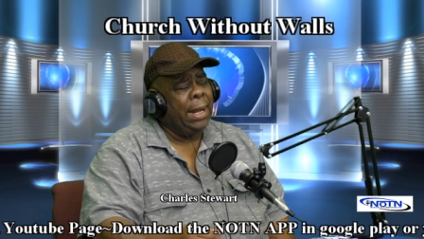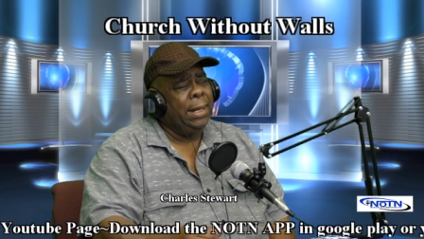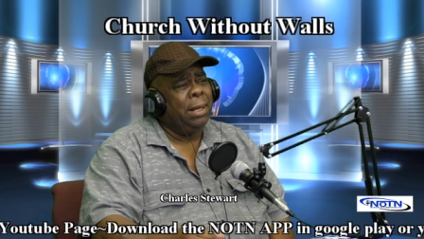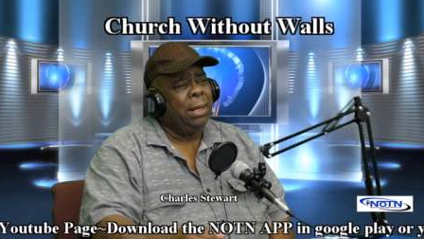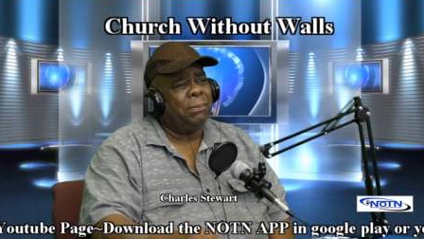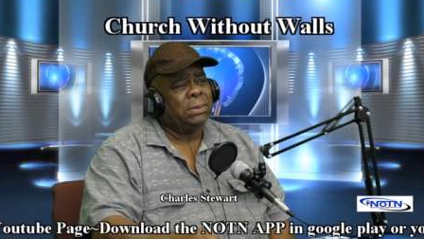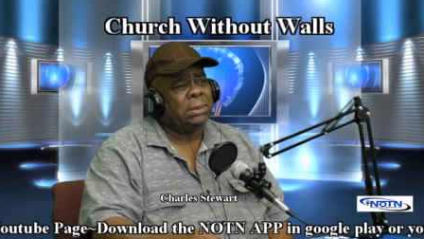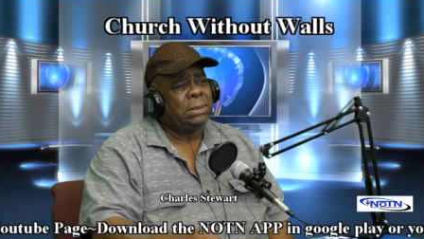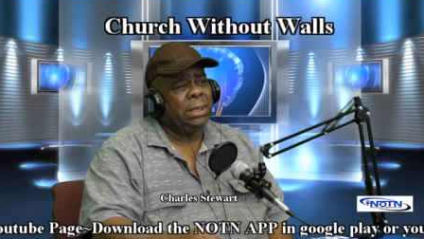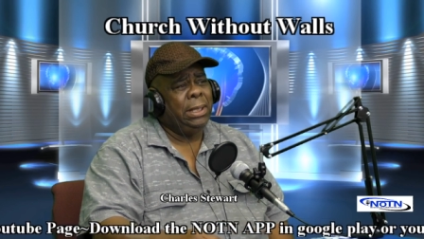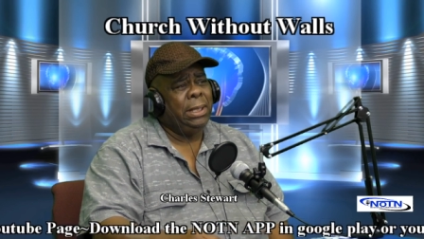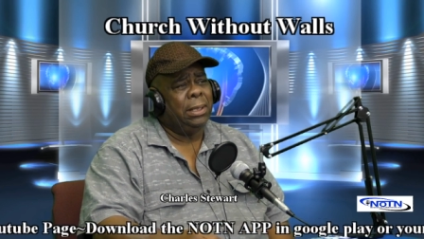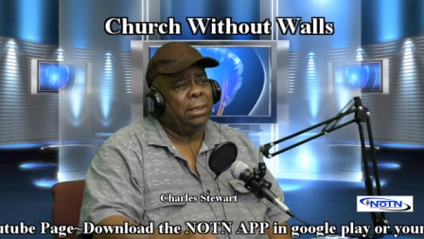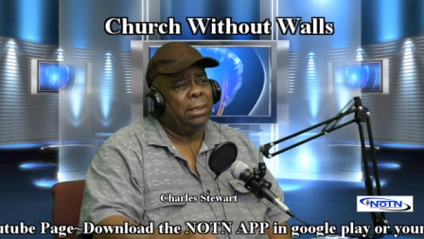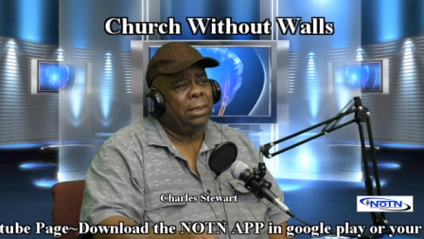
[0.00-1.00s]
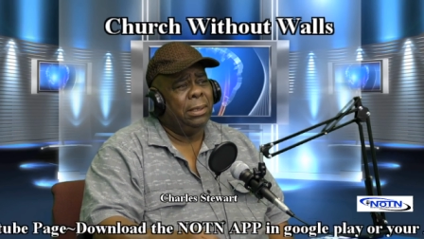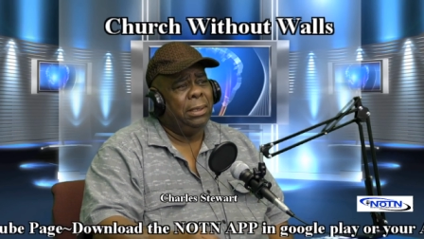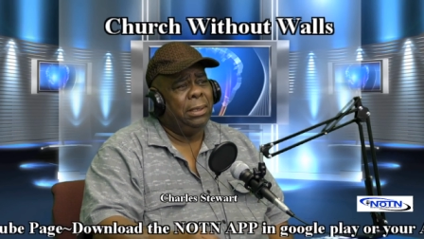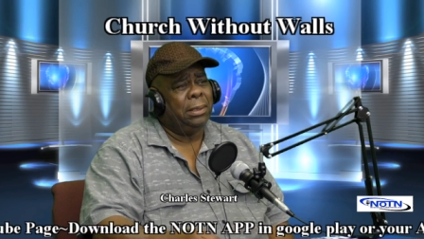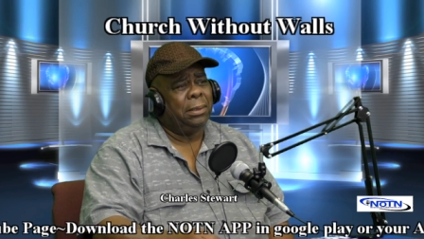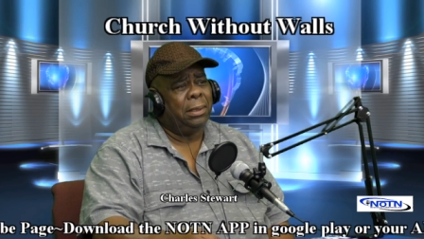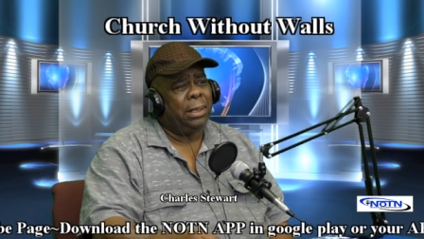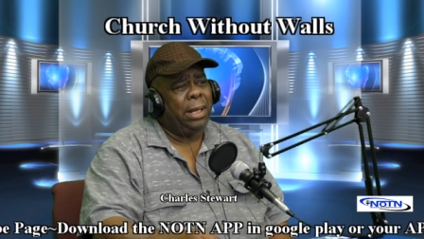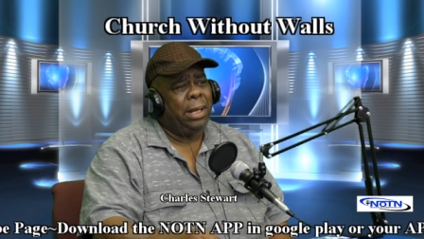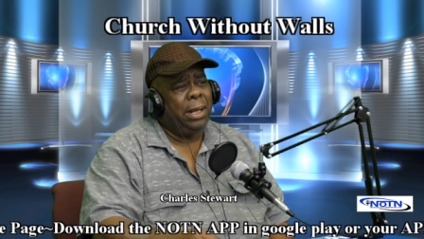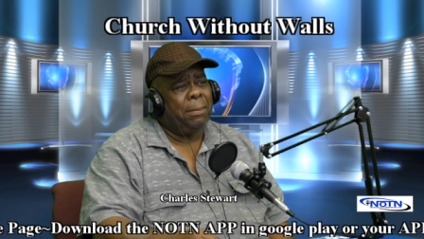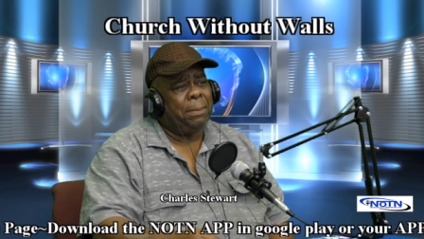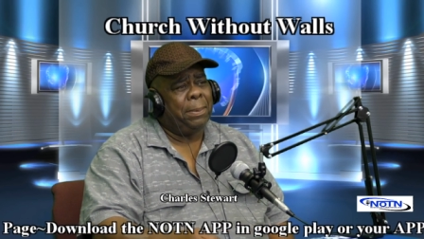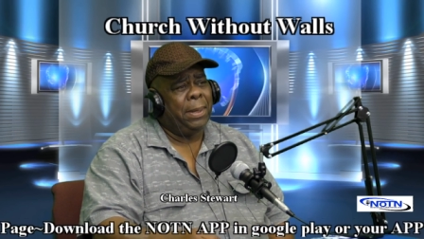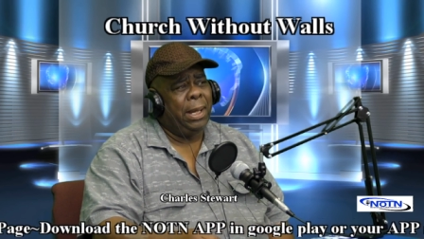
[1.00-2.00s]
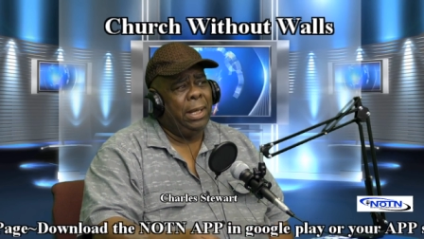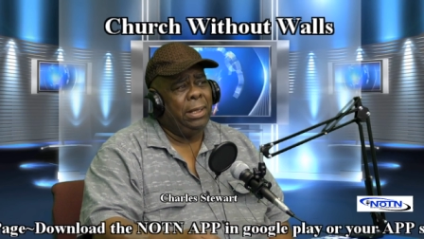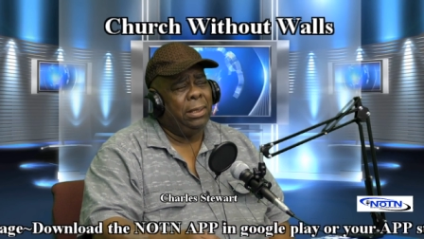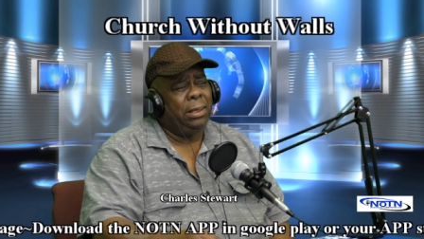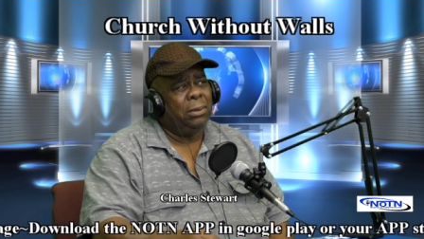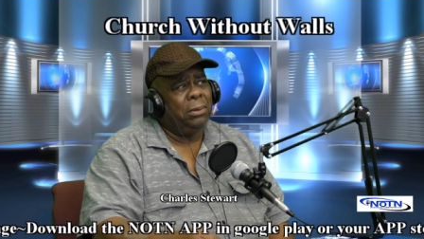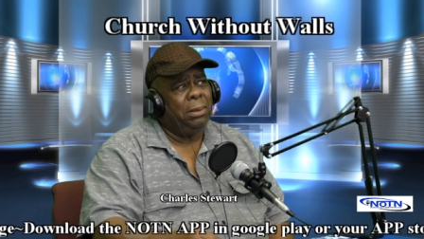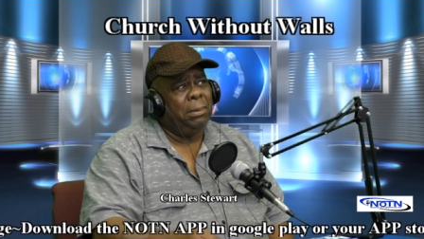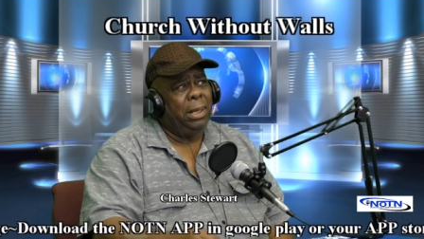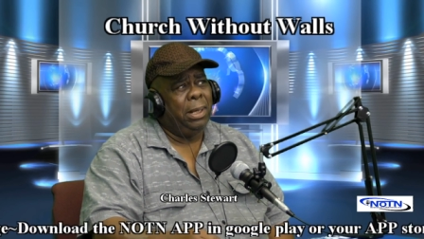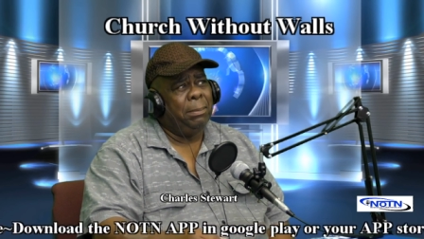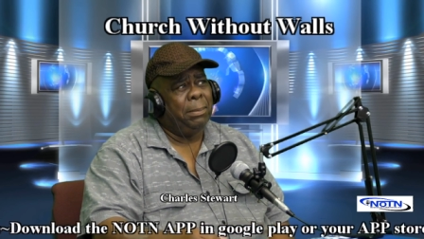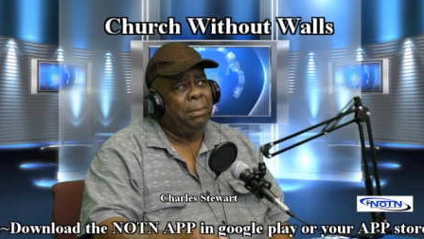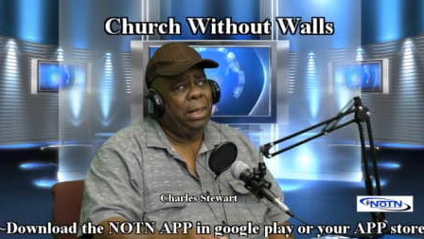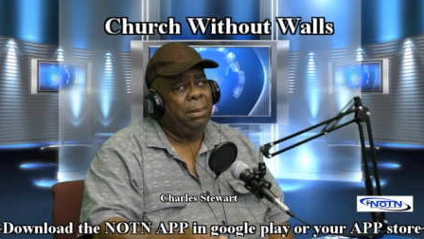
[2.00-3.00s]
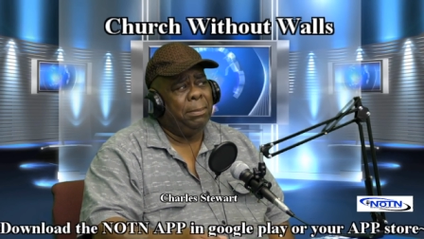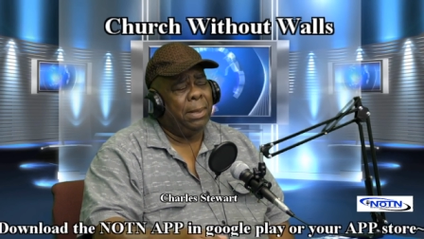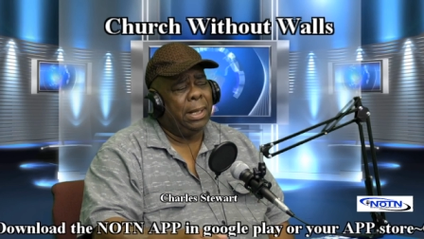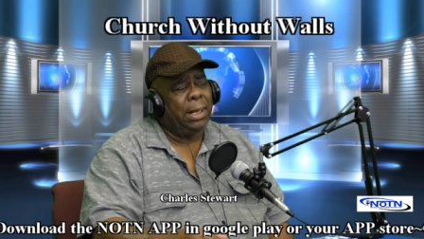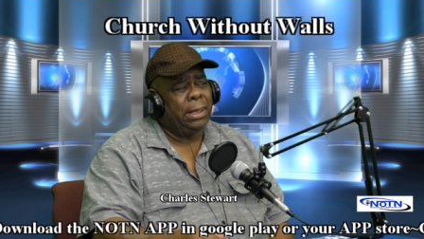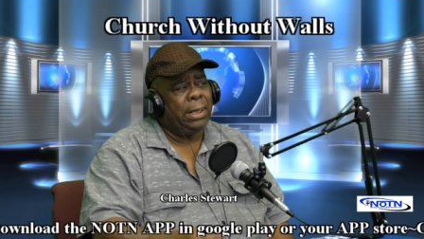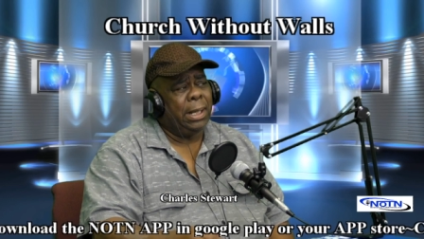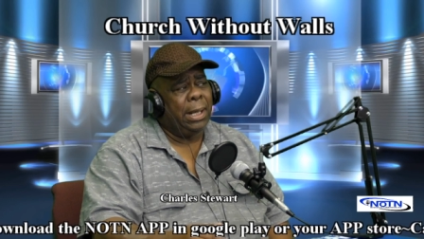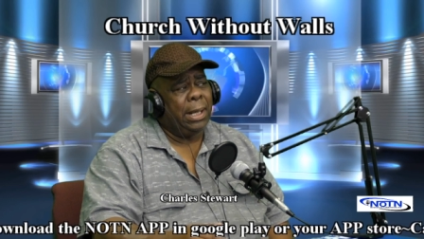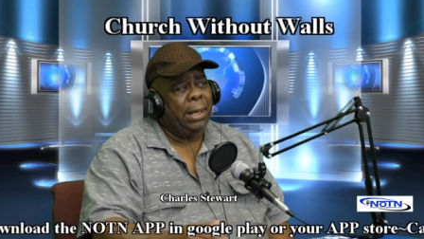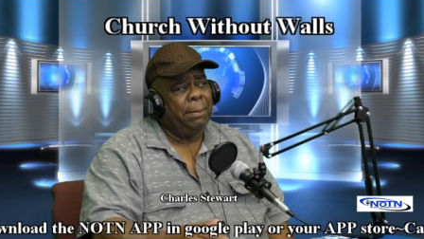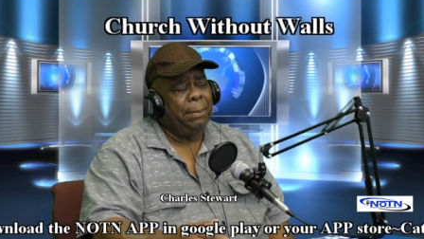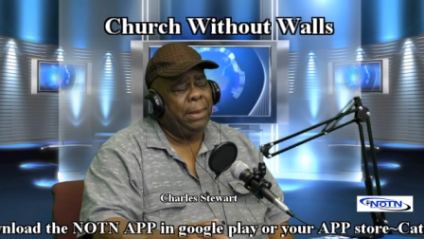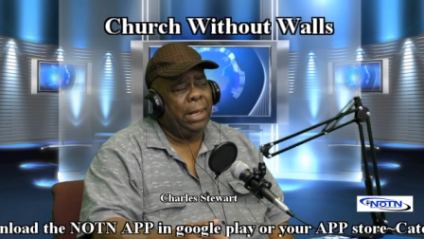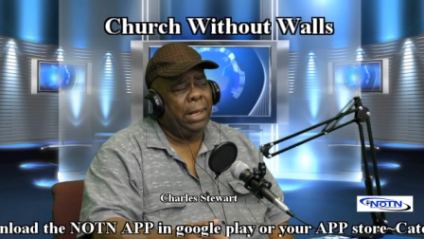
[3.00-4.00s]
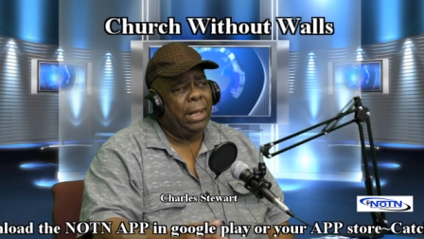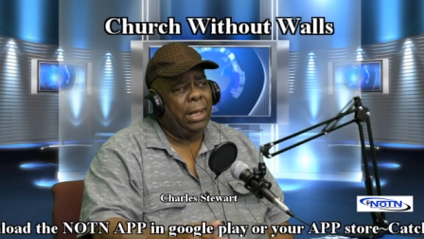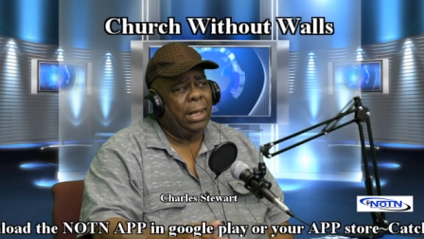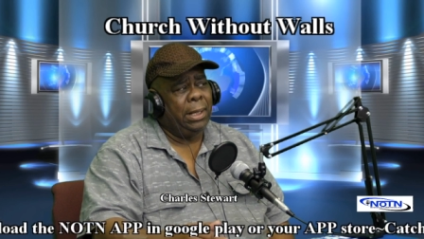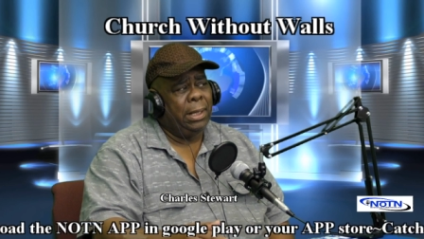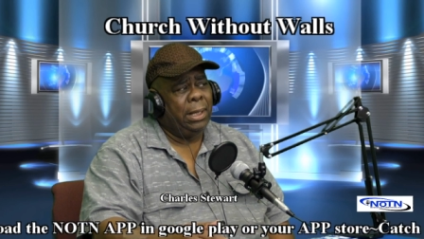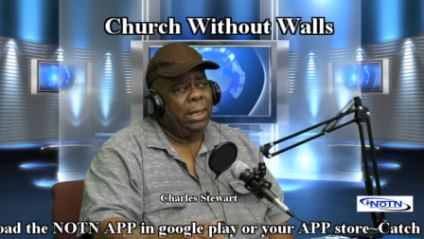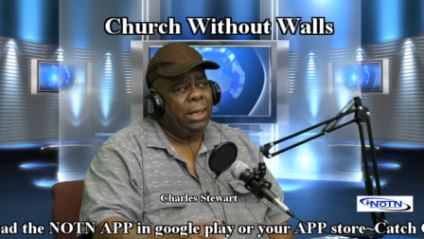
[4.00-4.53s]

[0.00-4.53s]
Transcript: I never seen a, you know, a campaign though, in, in, in my time that